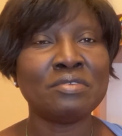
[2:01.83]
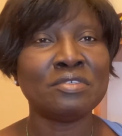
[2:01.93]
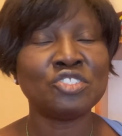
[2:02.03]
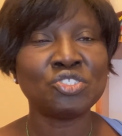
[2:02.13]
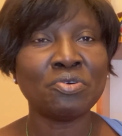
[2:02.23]

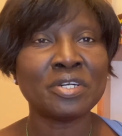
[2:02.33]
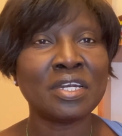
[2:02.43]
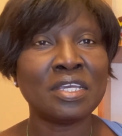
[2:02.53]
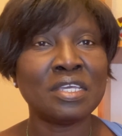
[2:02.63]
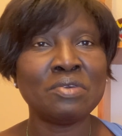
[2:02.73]

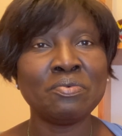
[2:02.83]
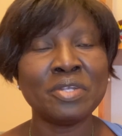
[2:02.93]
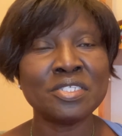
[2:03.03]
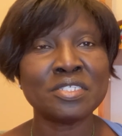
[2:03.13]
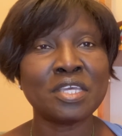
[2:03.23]
Shortly
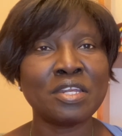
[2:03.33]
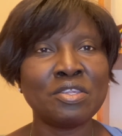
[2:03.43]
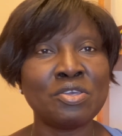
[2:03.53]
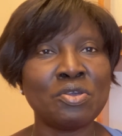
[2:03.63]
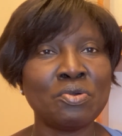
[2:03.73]
we'll
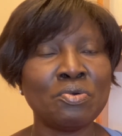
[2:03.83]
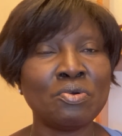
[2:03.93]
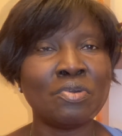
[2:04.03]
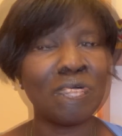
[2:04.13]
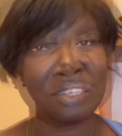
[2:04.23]
send you
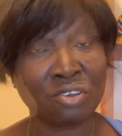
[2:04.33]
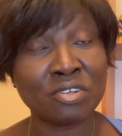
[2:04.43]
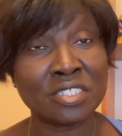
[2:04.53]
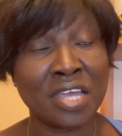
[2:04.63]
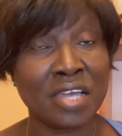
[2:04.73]
all the
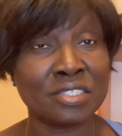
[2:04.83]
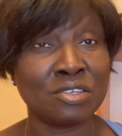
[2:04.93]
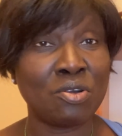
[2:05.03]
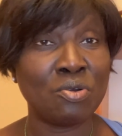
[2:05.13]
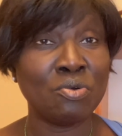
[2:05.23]
contacts,
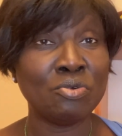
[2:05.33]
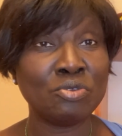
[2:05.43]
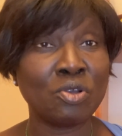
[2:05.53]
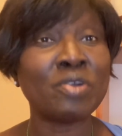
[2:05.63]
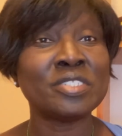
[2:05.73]
so who
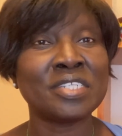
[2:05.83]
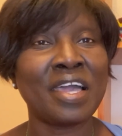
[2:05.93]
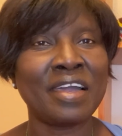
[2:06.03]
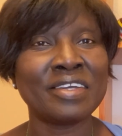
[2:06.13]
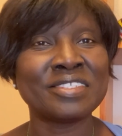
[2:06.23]
to
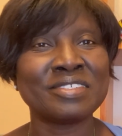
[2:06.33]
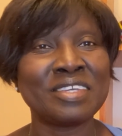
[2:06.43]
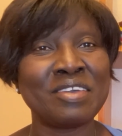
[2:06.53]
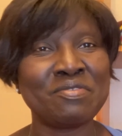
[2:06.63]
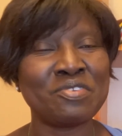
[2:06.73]
contact
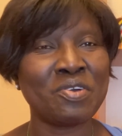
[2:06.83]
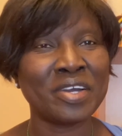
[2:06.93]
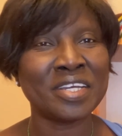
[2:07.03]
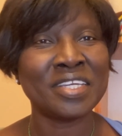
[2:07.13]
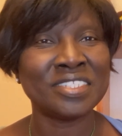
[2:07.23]
if you
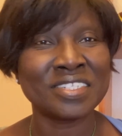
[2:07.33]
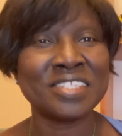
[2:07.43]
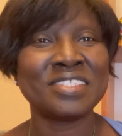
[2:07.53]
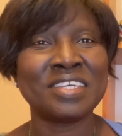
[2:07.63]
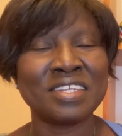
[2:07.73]
are
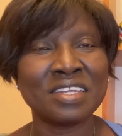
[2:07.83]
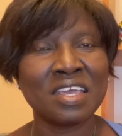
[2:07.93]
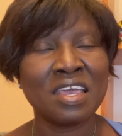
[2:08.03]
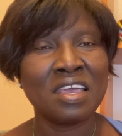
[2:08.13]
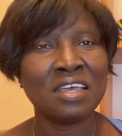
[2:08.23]
interested.
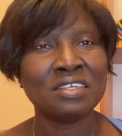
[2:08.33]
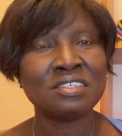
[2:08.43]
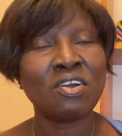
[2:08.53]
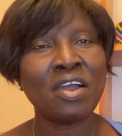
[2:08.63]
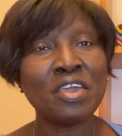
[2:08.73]

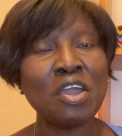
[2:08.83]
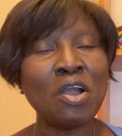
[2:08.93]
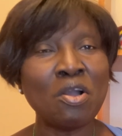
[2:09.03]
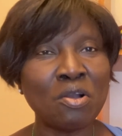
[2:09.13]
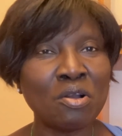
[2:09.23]
So I
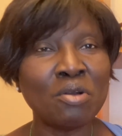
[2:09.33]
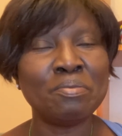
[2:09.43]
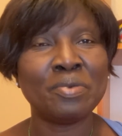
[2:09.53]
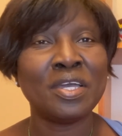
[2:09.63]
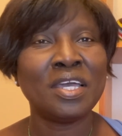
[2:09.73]

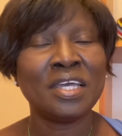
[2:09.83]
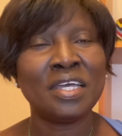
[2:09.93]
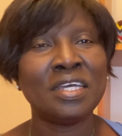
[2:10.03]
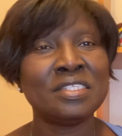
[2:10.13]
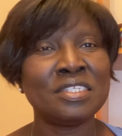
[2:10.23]
hope
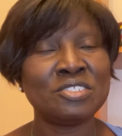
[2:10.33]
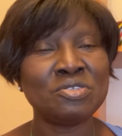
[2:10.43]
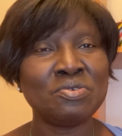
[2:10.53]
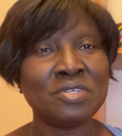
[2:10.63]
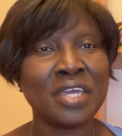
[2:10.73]
the
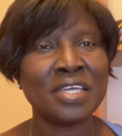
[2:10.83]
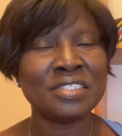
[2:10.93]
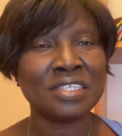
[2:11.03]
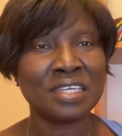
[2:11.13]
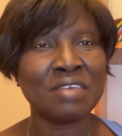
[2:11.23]
2
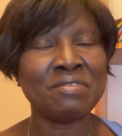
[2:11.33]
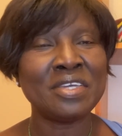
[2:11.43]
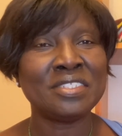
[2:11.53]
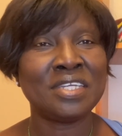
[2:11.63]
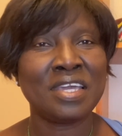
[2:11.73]
days, the
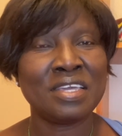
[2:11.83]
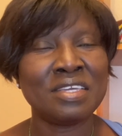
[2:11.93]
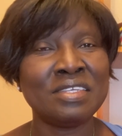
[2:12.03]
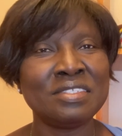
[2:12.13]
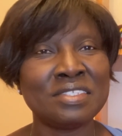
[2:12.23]
giving
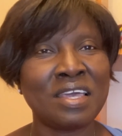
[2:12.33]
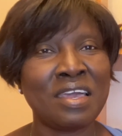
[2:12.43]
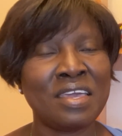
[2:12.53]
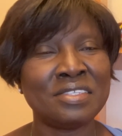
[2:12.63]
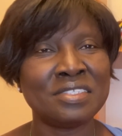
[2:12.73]
days,
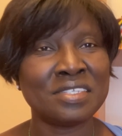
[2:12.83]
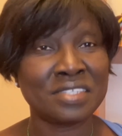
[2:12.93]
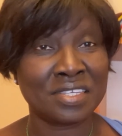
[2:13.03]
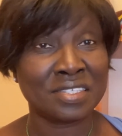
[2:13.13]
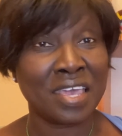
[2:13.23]
it's a
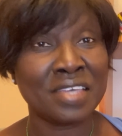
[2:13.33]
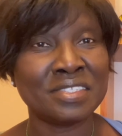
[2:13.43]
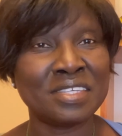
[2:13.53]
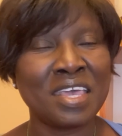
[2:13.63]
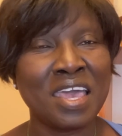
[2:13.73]

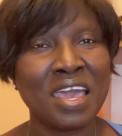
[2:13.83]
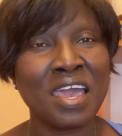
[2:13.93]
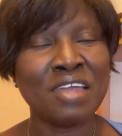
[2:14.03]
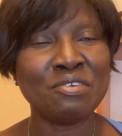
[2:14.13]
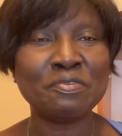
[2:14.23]
success,
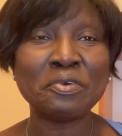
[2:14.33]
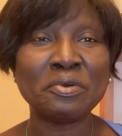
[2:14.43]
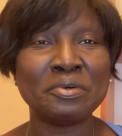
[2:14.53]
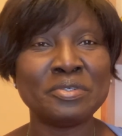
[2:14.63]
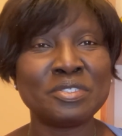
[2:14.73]
and of
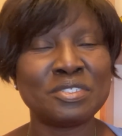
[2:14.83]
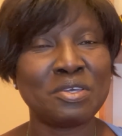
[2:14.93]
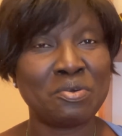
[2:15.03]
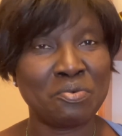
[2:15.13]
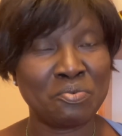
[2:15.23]
course
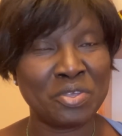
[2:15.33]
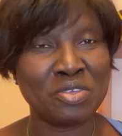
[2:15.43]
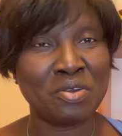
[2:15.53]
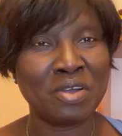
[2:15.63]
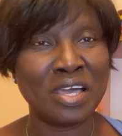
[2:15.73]
with
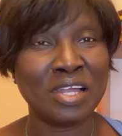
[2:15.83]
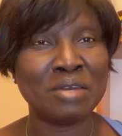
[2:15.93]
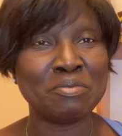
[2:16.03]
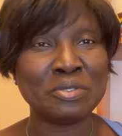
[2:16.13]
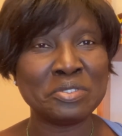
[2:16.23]
your
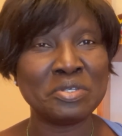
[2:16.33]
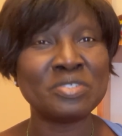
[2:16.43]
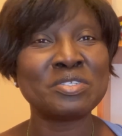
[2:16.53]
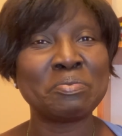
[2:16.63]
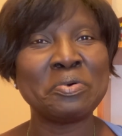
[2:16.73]
help, with your
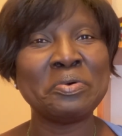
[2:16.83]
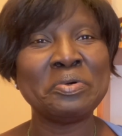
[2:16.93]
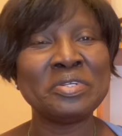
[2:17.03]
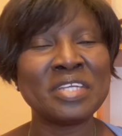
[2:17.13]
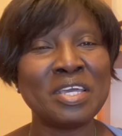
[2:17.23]

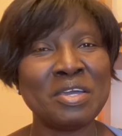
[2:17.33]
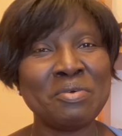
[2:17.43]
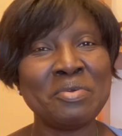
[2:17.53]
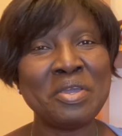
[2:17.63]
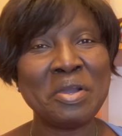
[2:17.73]
support,
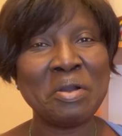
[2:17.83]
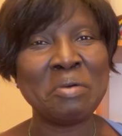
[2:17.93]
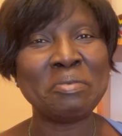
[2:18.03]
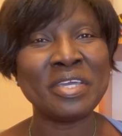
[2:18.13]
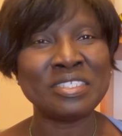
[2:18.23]
we
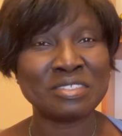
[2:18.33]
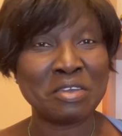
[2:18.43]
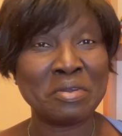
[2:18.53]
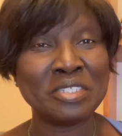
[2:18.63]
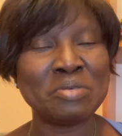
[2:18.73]
hope it's
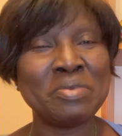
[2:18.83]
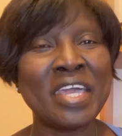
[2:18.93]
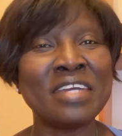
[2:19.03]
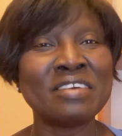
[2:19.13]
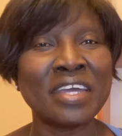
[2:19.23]
going to be
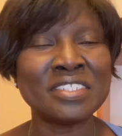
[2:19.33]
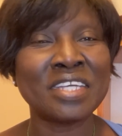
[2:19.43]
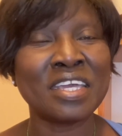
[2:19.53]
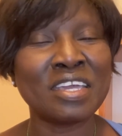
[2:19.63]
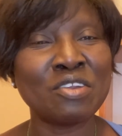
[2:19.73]
a great day.